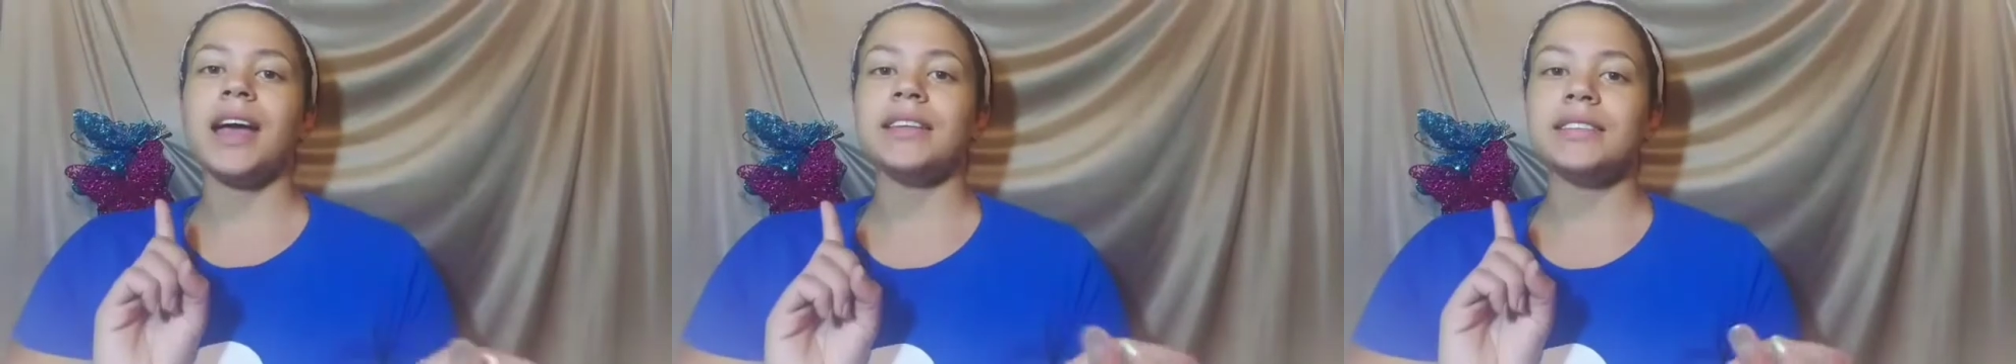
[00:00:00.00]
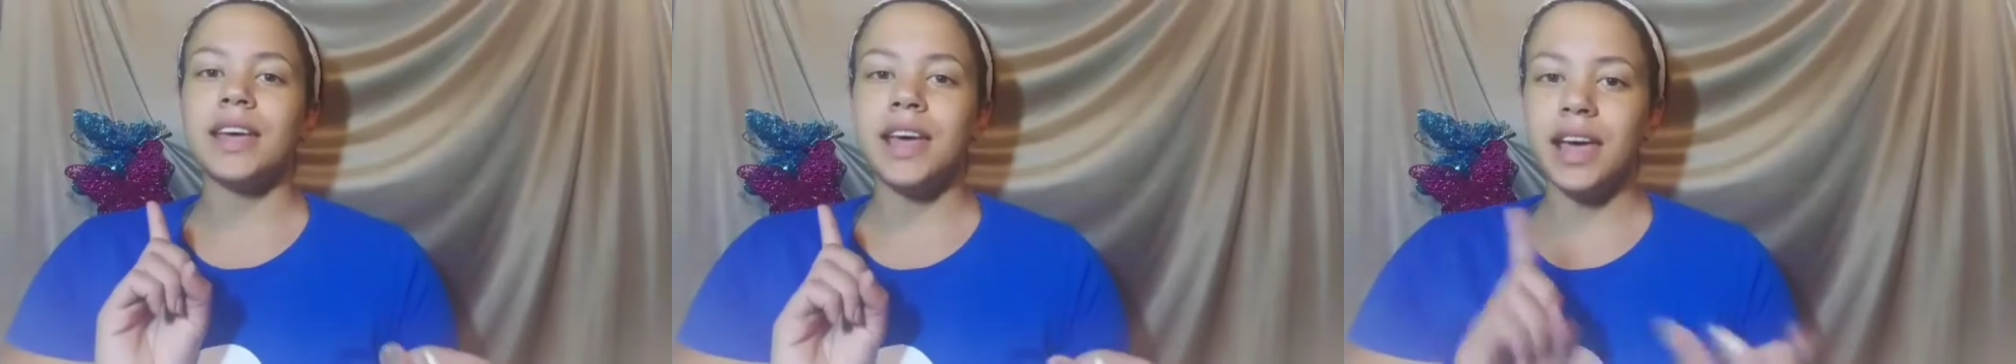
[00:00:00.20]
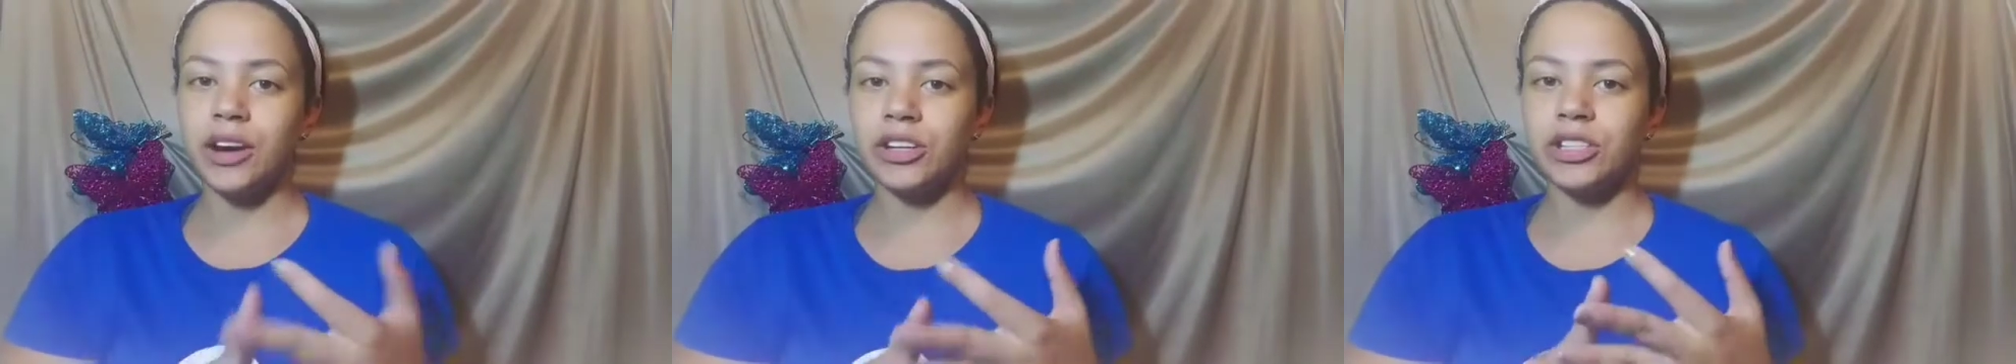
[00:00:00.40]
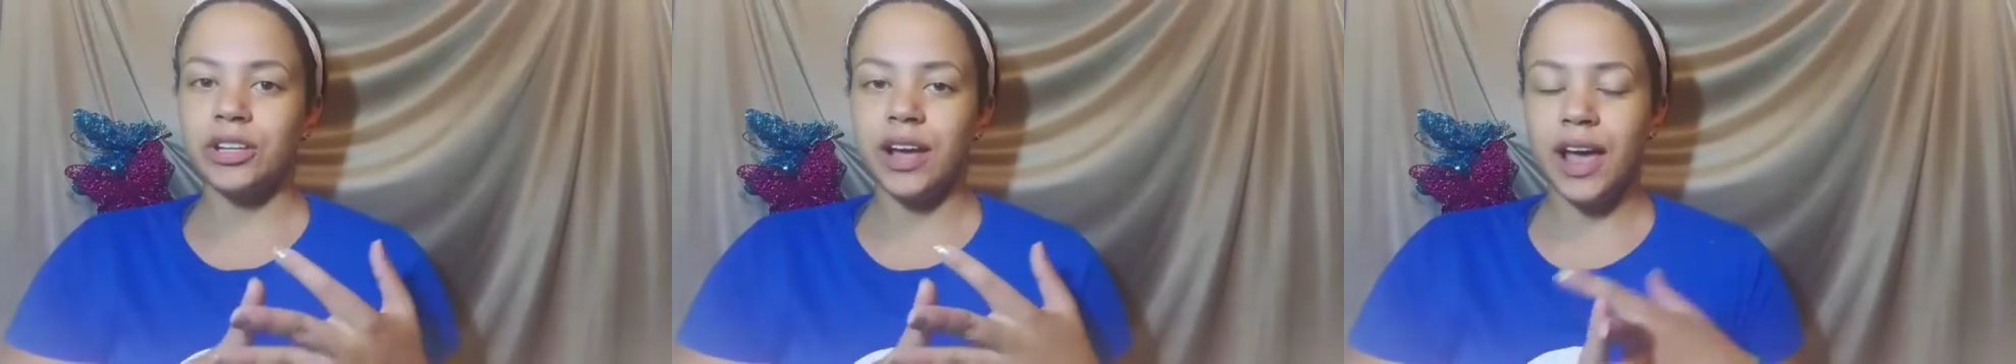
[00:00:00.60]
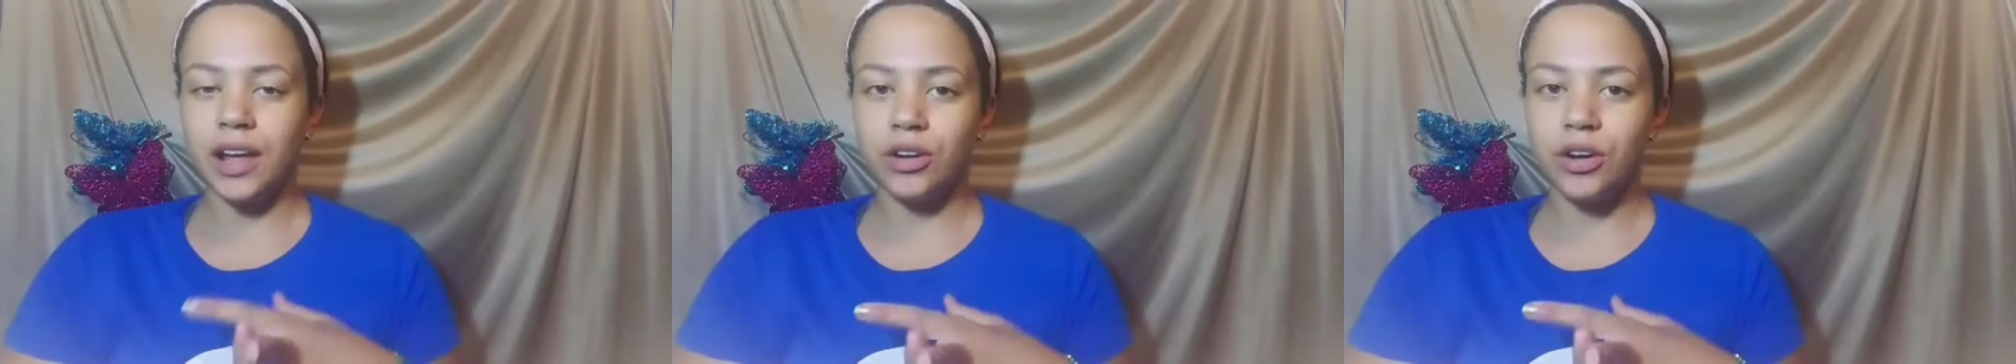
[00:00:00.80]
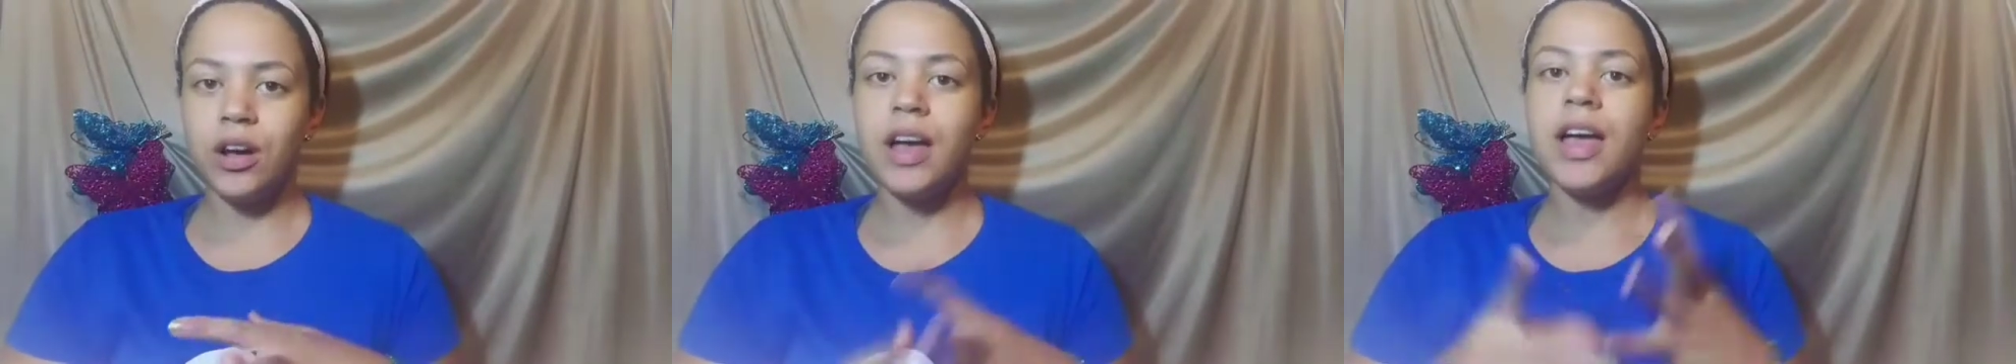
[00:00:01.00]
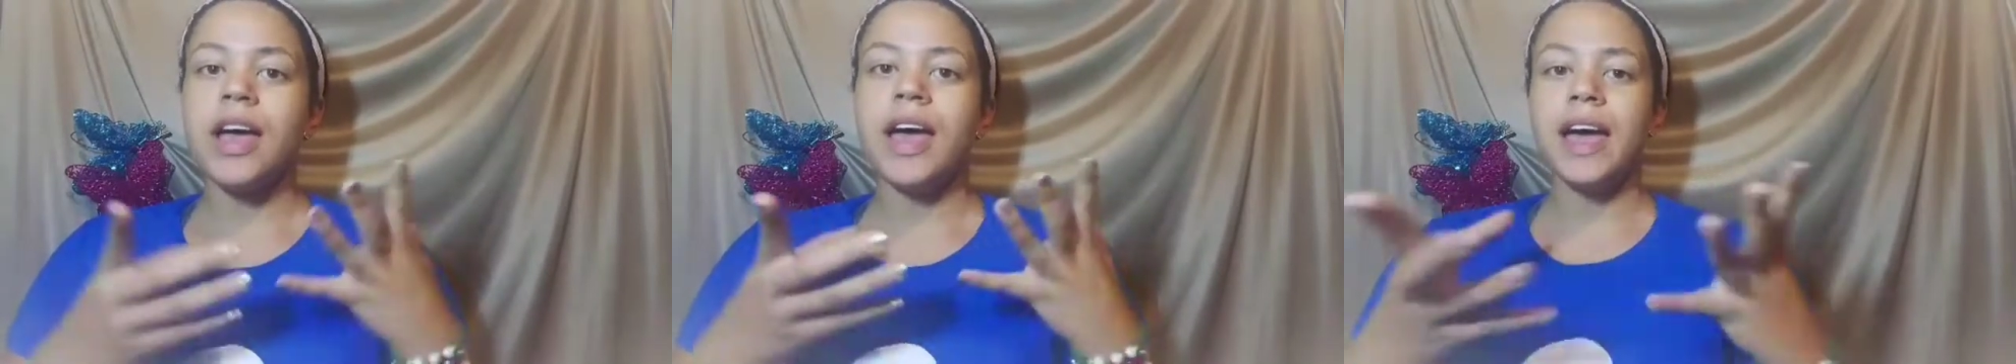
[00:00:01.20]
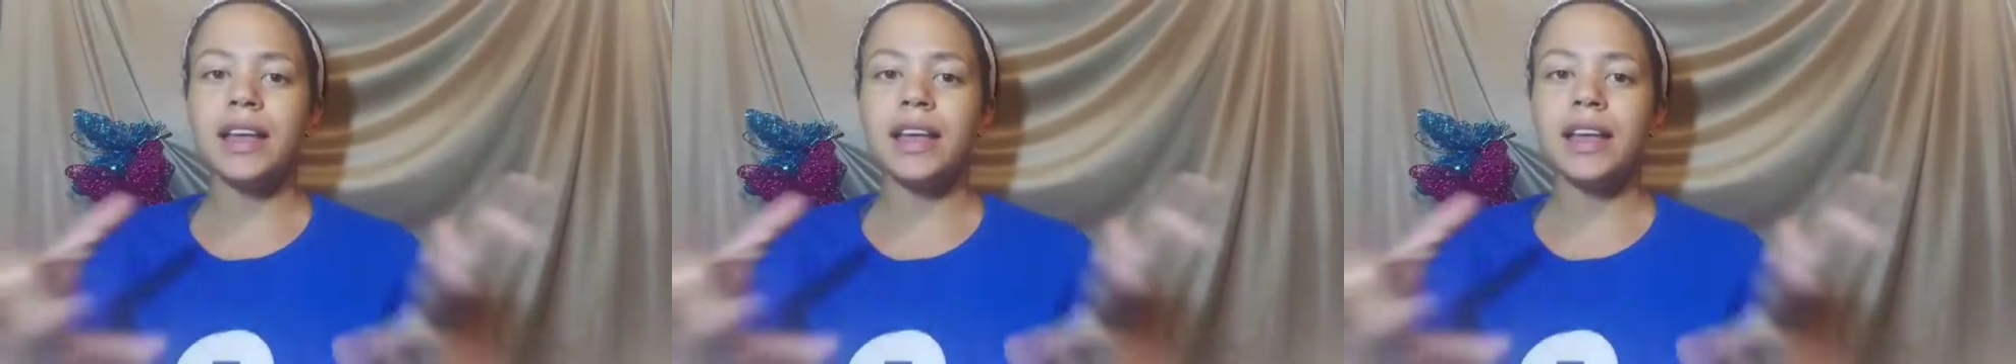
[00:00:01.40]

and hair channel,